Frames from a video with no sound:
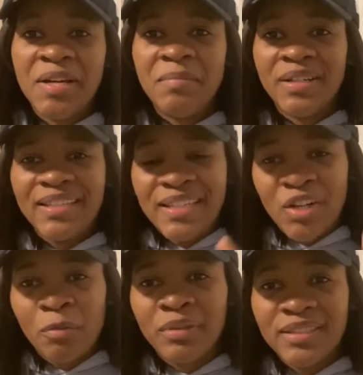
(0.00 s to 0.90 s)
But in
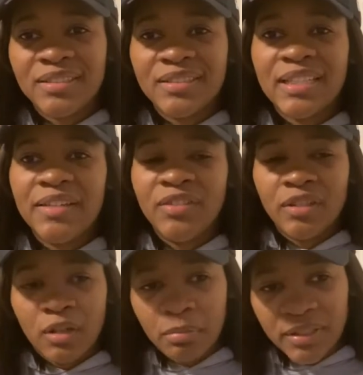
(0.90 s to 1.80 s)
our place of safety, in
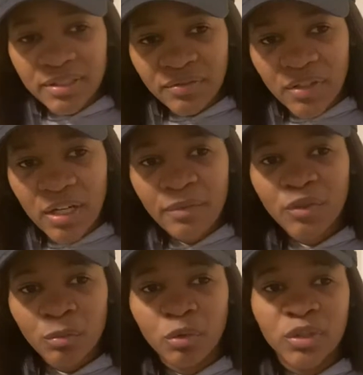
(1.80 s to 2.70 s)
our place of
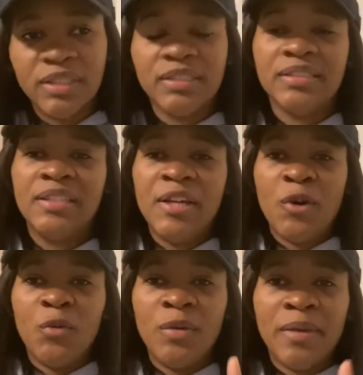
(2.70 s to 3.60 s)
comfortableness,
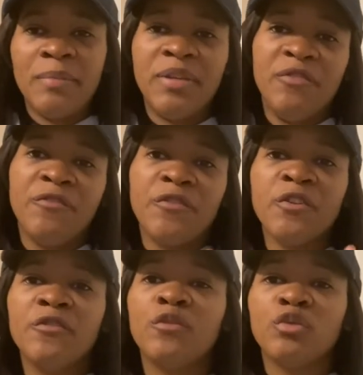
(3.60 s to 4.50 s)
we may be
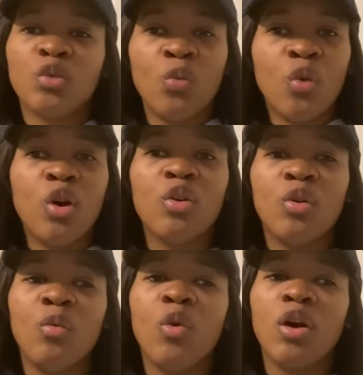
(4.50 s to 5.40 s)
fearful to walk
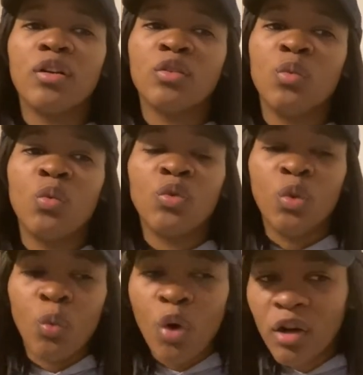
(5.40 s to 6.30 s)
on water. The, the
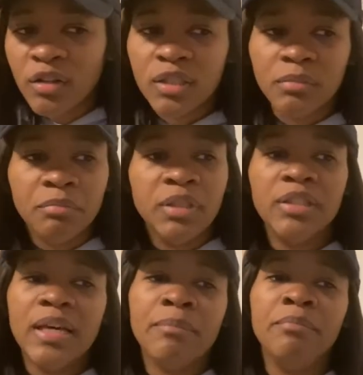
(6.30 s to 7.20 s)
water could be
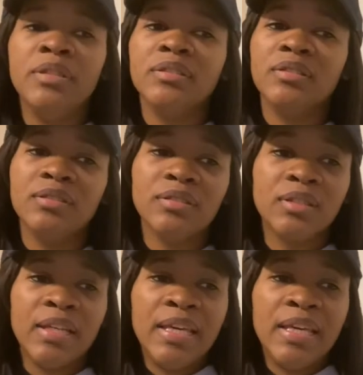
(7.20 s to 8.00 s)
that business.